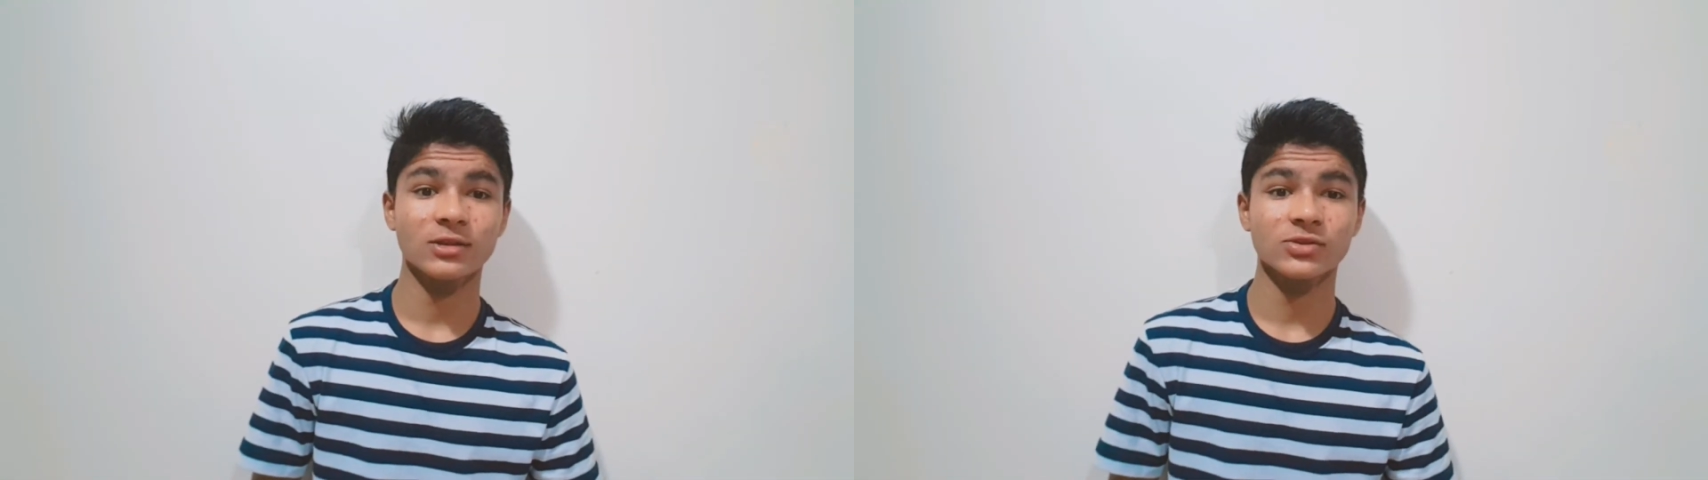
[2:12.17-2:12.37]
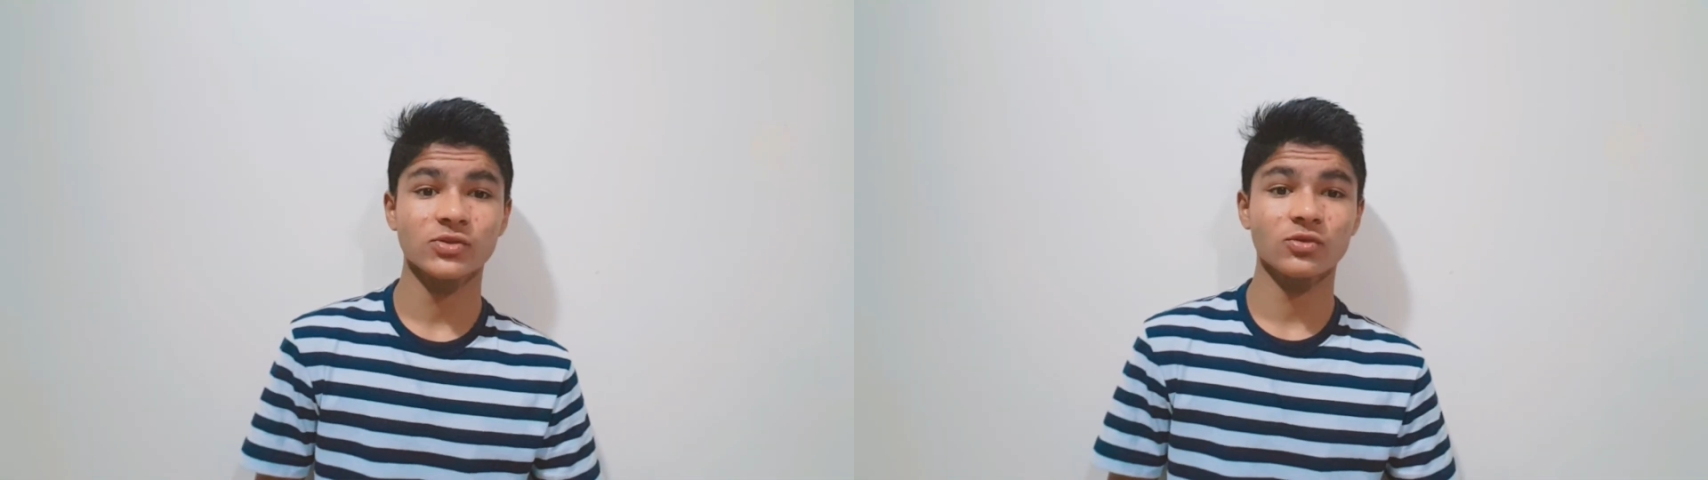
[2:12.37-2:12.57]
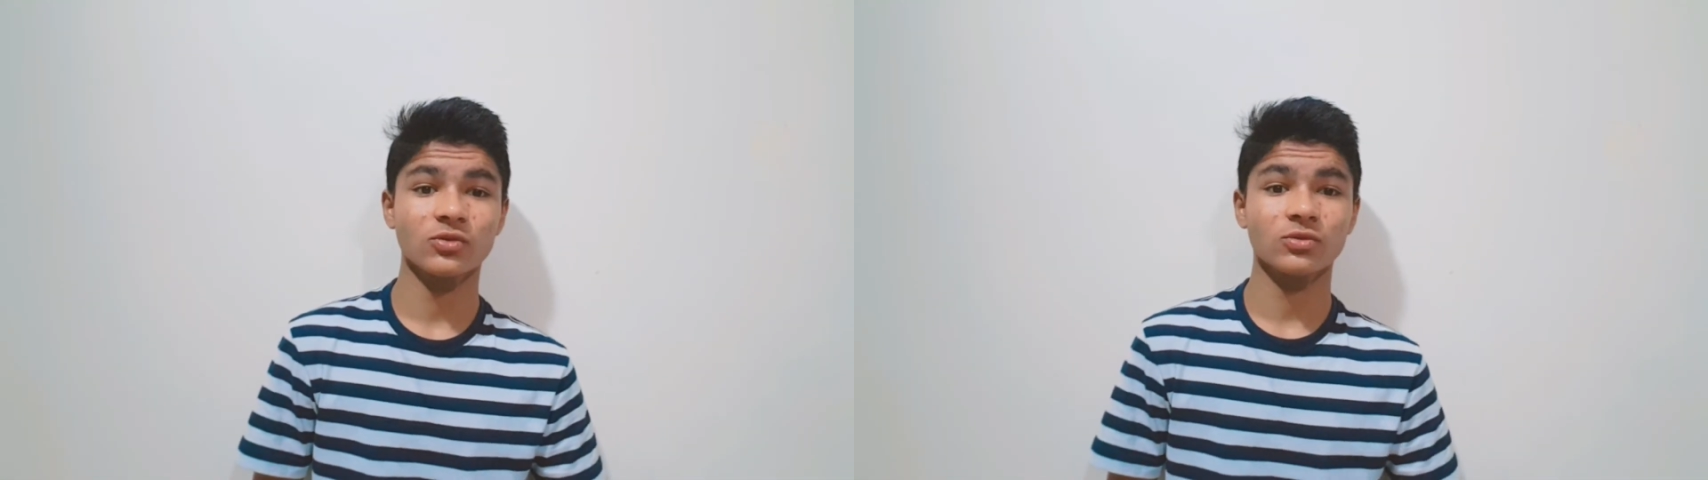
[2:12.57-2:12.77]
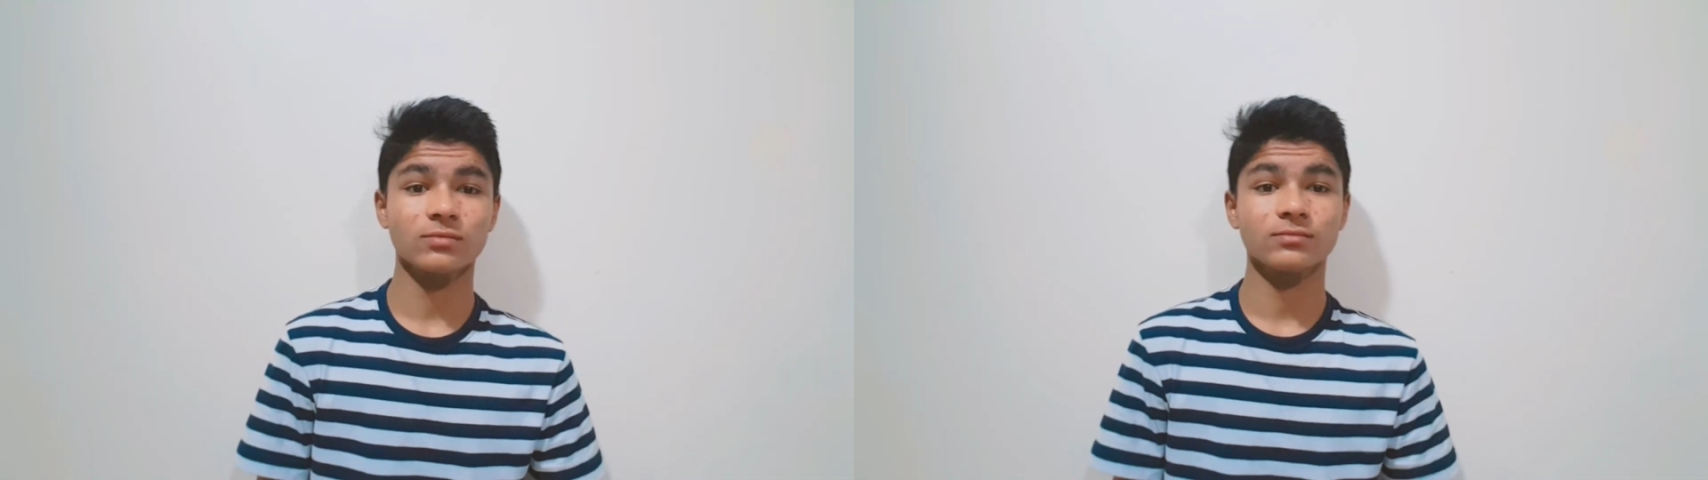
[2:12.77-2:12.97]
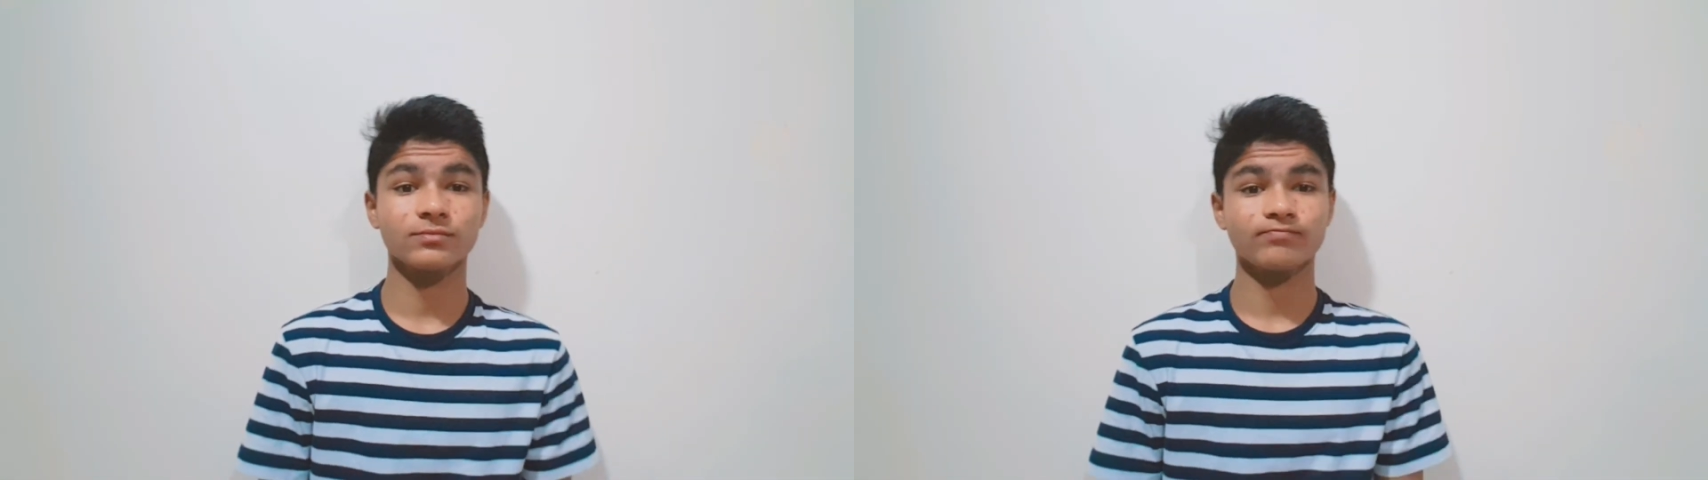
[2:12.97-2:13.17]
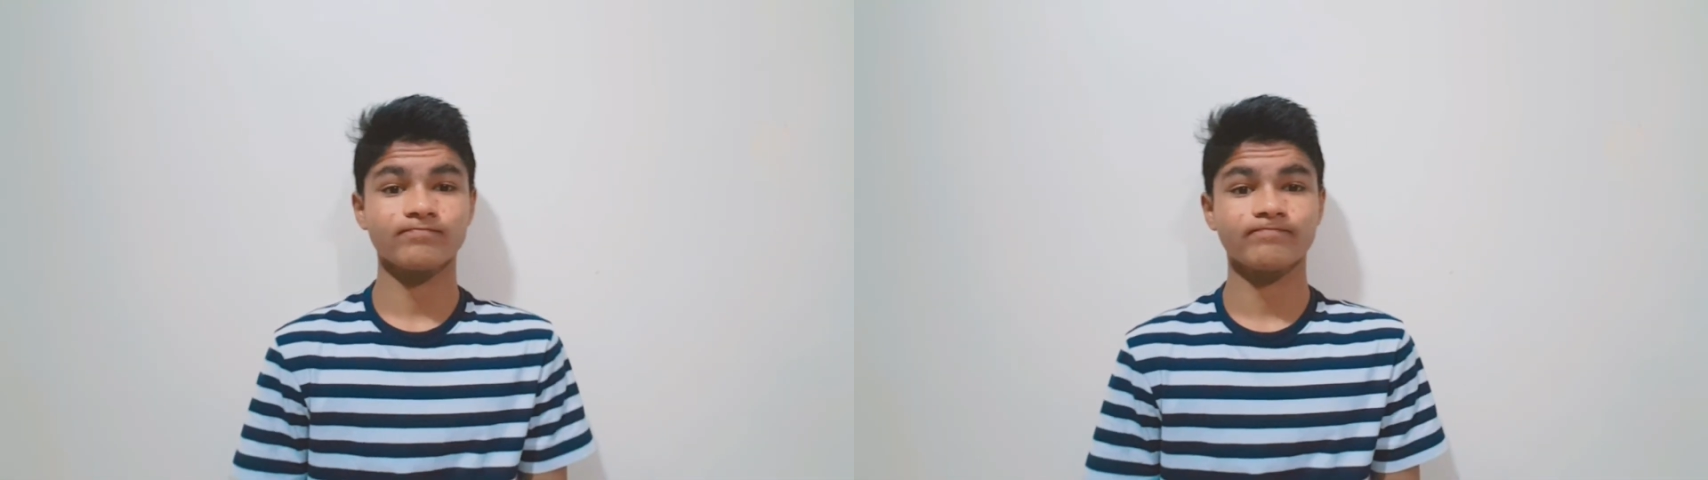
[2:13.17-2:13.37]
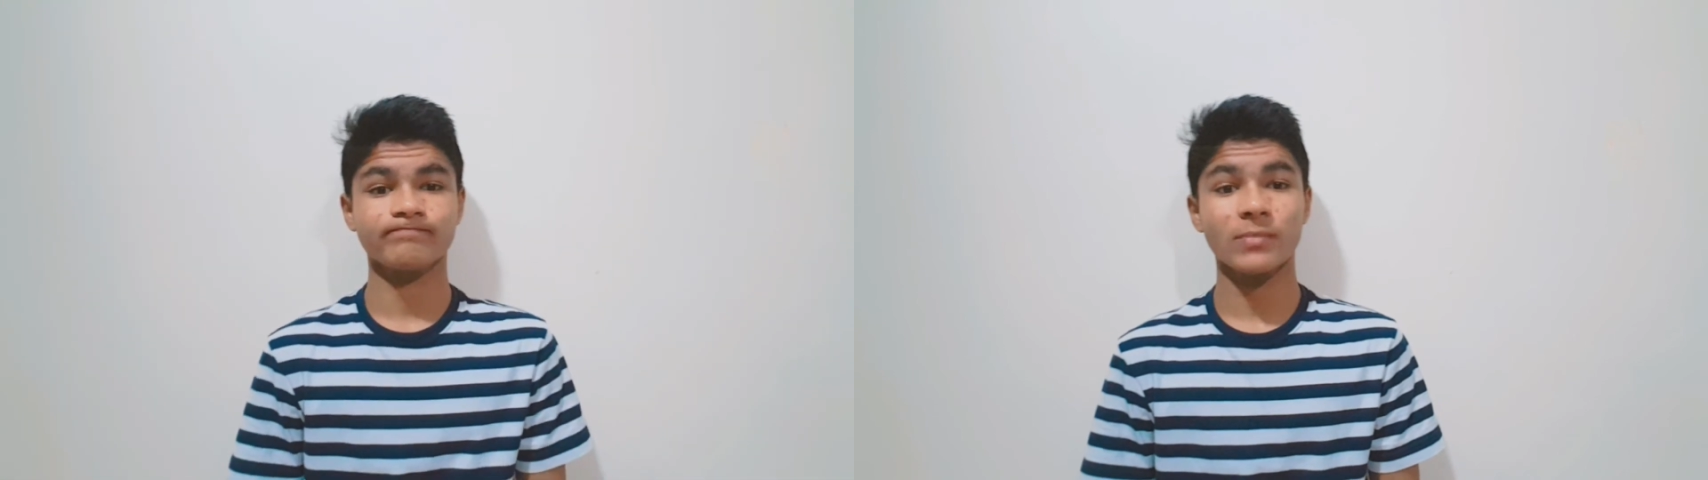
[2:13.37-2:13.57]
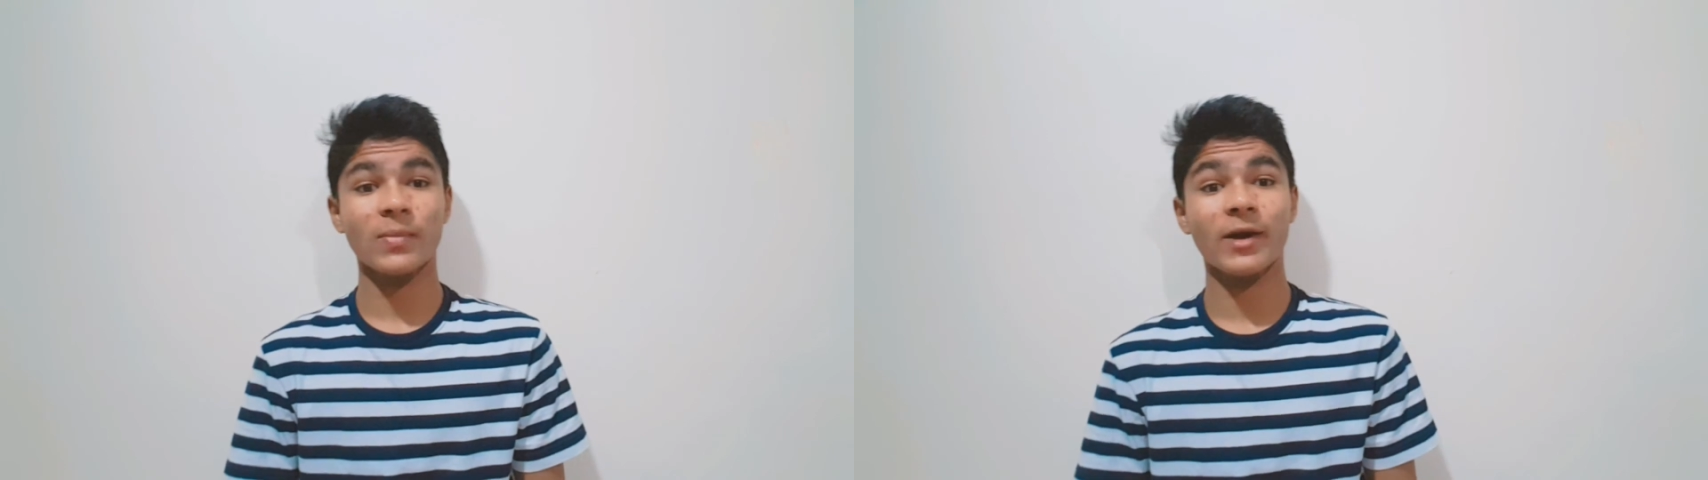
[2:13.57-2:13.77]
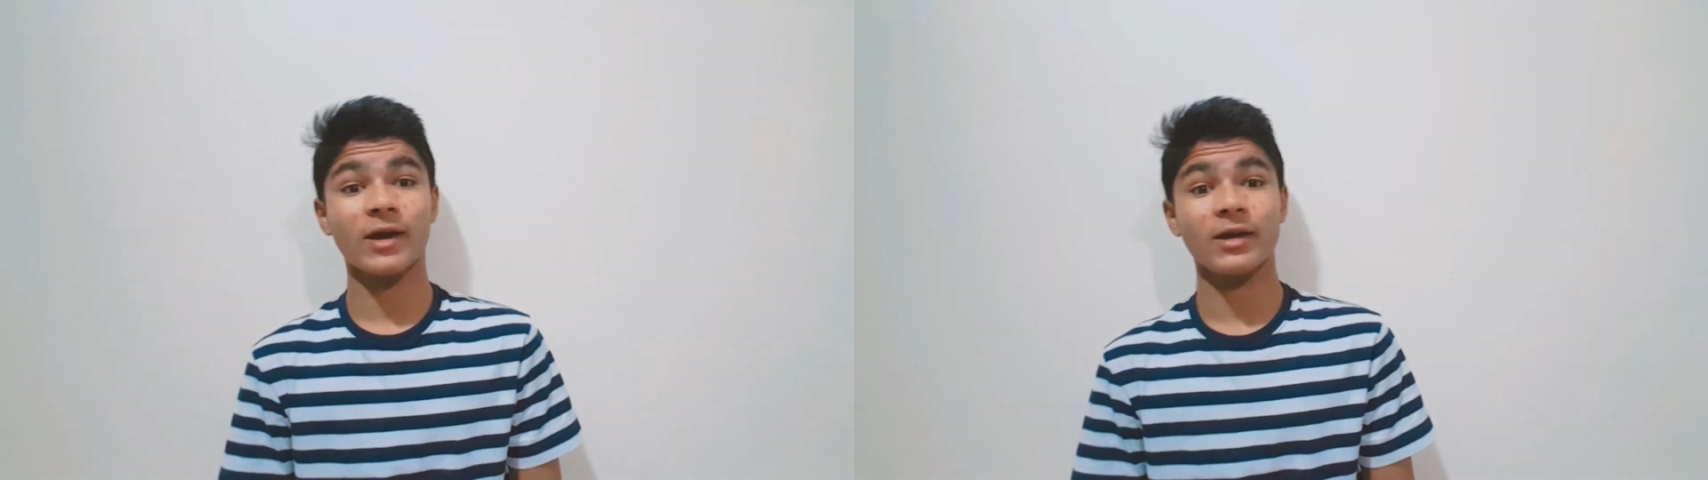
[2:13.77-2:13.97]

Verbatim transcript: so bye